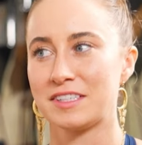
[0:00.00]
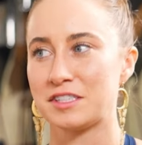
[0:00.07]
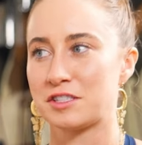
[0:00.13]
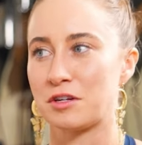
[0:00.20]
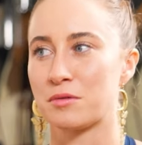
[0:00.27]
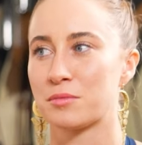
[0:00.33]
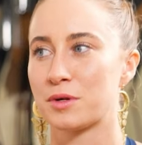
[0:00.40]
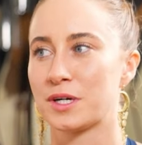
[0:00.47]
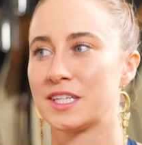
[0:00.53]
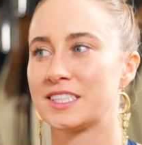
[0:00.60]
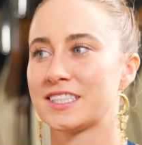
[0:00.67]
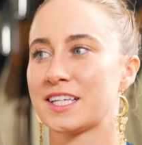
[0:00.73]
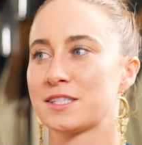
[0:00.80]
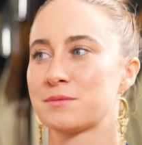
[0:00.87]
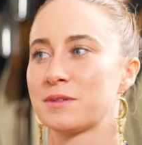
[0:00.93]
It's so
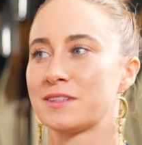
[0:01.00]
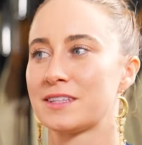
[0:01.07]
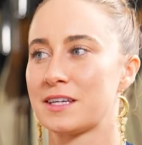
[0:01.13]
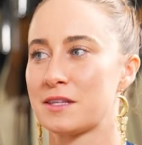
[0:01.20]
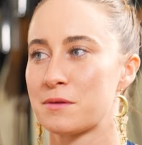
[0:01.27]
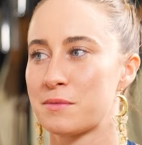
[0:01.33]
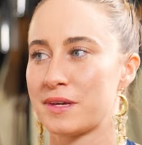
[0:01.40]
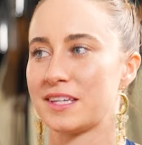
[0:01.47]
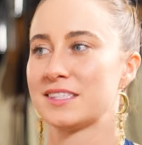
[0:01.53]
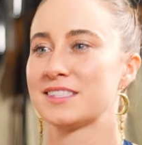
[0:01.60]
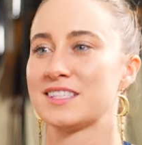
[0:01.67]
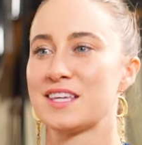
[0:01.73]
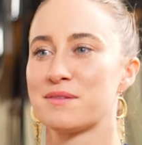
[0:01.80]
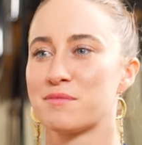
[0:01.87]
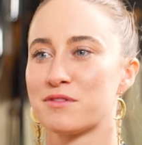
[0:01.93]
important. That's been like the
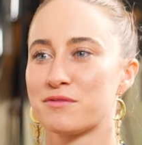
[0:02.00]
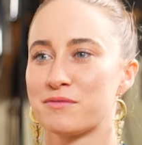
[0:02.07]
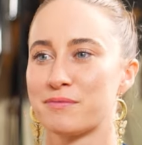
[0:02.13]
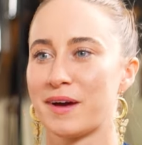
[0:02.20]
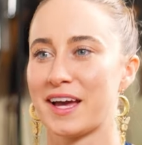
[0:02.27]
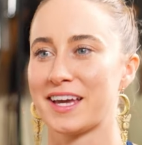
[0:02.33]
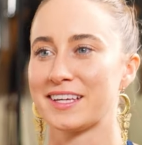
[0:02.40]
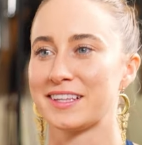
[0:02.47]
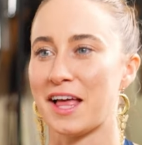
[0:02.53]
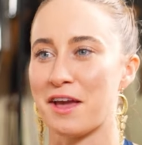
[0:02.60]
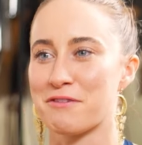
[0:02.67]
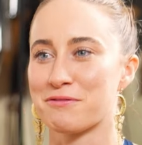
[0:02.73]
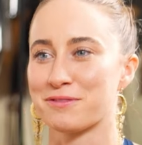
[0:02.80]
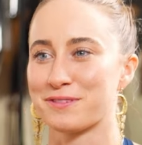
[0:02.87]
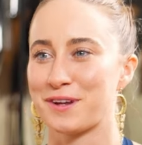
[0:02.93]
biggest theme of my
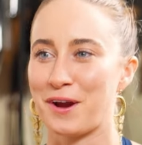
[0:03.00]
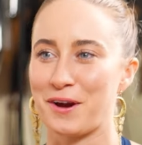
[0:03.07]
life